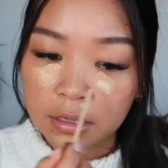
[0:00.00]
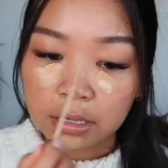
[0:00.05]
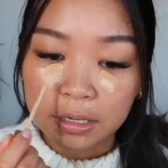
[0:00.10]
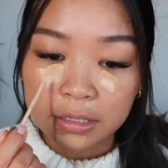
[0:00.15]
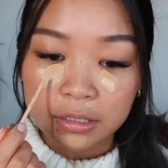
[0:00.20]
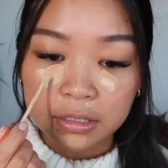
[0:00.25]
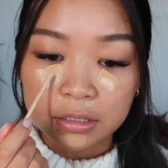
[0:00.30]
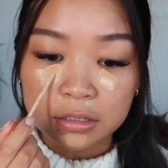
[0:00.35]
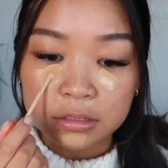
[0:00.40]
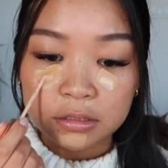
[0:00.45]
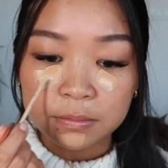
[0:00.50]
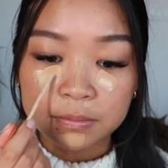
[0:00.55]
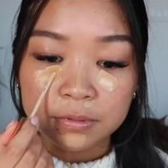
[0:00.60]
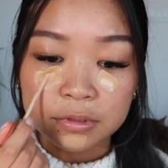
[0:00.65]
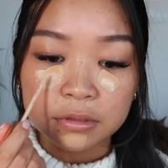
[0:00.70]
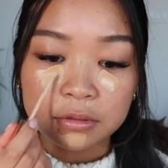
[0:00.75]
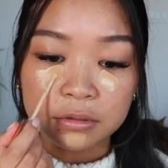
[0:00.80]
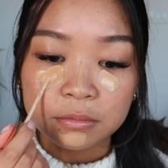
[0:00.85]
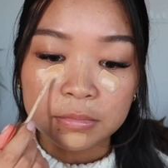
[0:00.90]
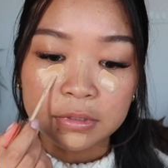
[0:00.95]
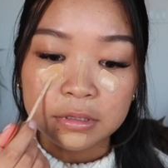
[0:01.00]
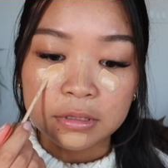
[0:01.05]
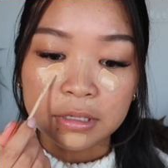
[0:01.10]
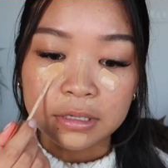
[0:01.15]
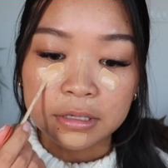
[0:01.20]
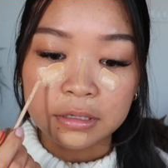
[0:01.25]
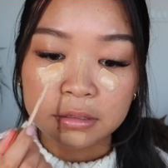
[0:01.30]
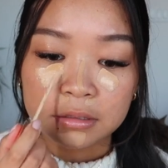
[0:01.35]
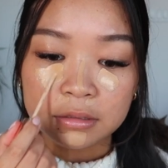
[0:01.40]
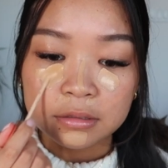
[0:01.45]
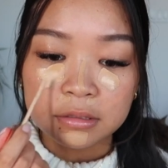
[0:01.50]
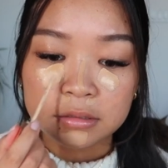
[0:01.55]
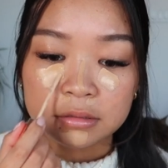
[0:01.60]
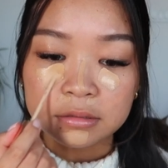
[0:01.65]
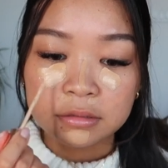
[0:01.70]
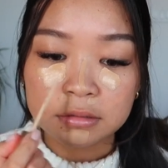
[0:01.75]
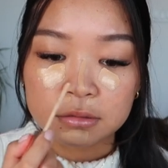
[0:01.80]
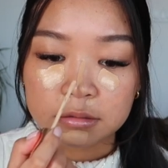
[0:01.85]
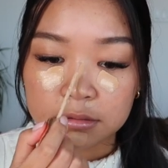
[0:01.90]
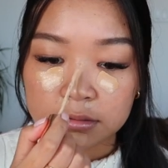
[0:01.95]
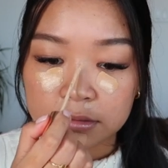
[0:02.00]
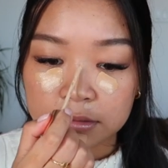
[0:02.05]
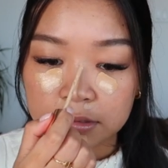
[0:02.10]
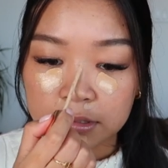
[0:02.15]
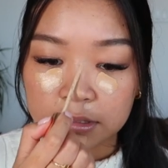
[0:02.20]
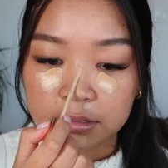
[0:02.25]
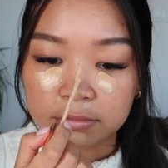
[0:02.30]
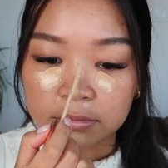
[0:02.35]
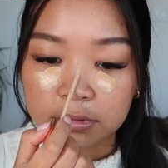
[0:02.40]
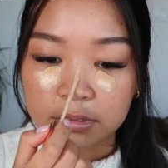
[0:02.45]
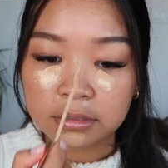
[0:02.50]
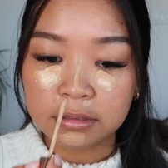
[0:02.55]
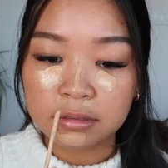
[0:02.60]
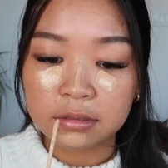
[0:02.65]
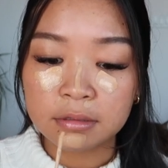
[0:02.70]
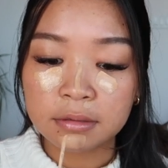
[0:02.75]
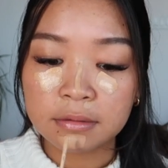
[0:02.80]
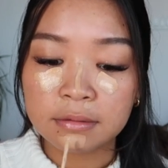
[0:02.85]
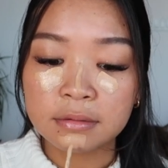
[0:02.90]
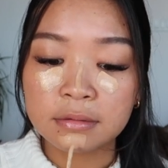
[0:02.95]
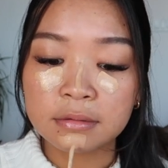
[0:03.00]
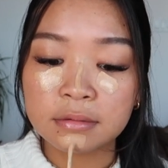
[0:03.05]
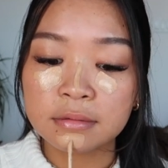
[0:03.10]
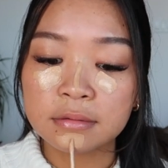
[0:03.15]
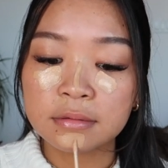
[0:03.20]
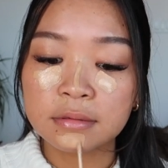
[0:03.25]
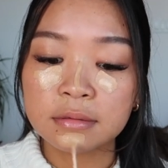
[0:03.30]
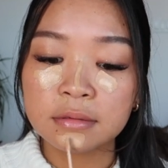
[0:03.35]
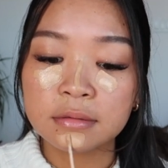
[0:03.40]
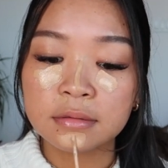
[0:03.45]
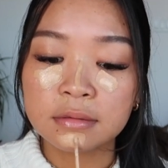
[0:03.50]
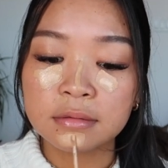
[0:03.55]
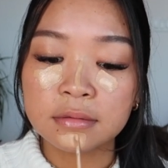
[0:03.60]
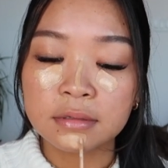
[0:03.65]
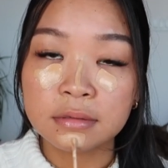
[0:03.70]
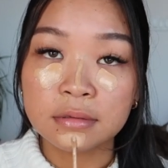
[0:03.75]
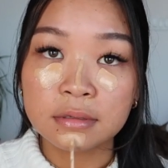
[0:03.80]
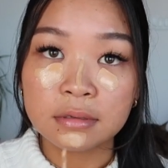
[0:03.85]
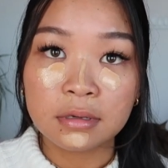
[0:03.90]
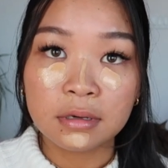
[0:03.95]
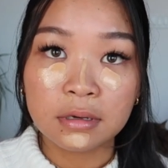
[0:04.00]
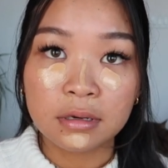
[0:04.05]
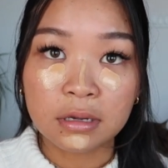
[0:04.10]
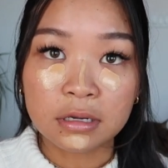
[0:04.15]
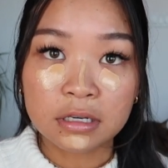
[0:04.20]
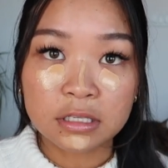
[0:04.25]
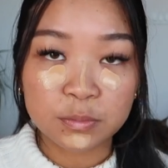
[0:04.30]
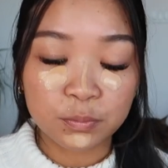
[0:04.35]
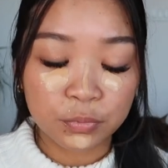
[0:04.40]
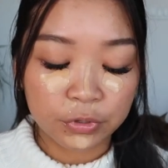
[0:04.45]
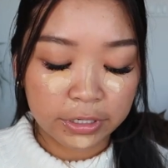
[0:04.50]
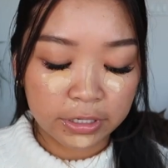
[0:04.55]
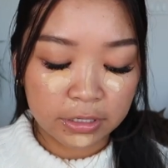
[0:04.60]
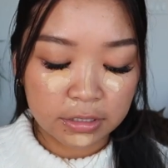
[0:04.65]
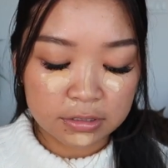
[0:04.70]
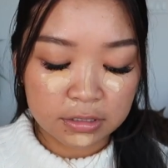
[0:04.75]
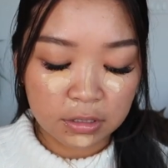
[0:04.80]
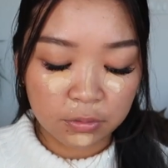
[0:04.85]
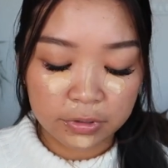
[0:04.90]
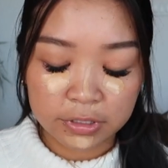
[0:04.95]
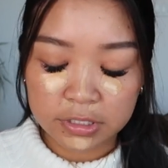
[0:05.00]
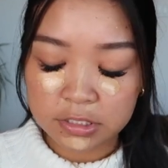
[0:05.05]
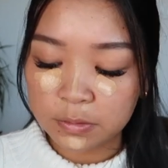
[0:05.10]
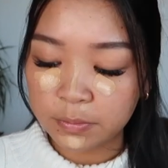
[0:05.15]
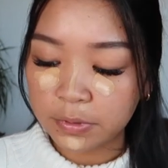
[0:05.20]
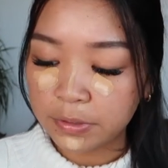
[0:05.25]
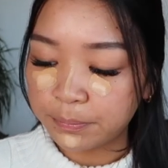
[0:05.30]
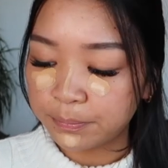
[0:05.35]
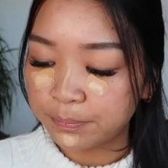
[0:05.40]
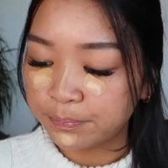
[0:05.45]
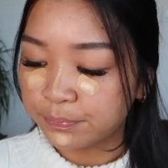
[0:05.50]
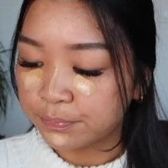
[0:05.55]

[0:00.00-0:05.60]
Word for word: I need it to be a little bit lighter because it's kind of like not as bright as I want it to be.